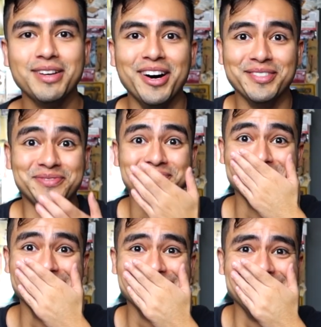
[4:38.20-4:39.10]
I'm
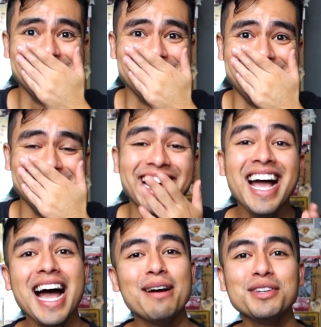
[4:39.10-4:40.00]

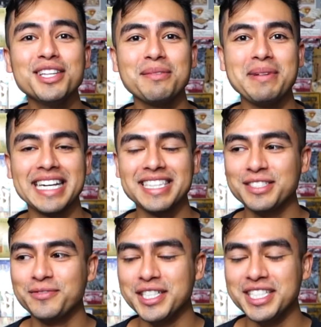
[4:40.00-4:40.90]
gonna look back at this
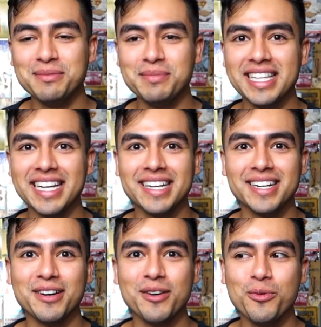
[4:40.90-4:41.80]
footage and be like,
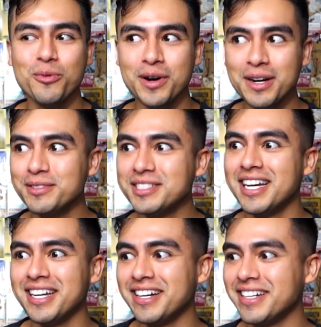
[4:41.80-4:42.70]
what was
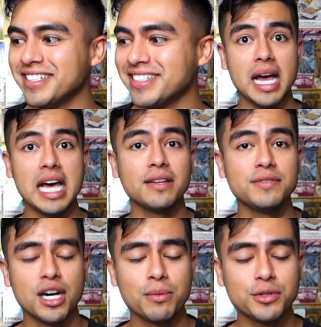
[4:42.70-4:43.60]
I on? I love
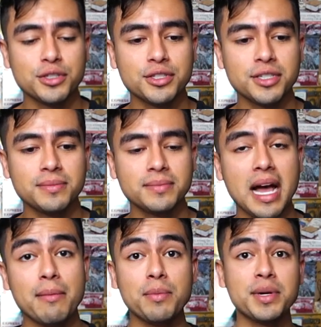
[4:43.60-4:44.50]
dog portraiture.
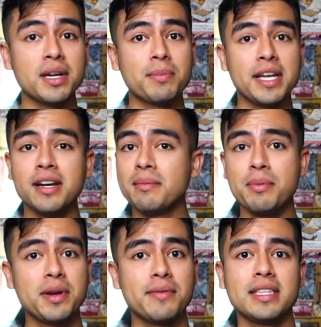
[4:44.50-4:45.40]
I'm gonna put it up right here. I'm gonna
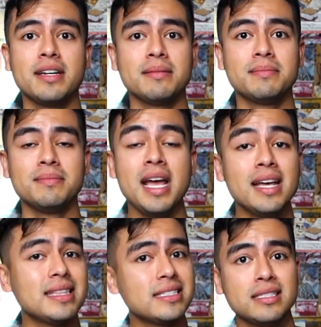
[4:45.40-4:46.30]
put it right there.
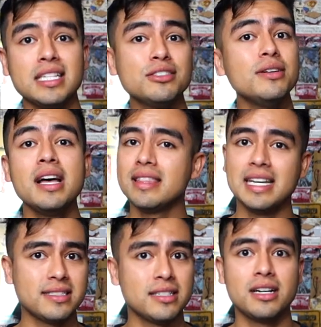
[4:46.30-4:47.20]
That's a stencil.
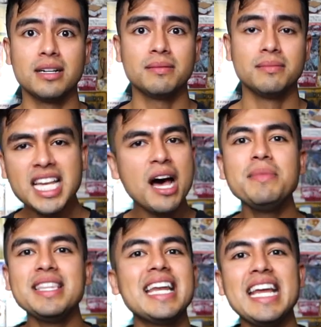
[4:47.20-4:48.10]
That's a dog. Tell me that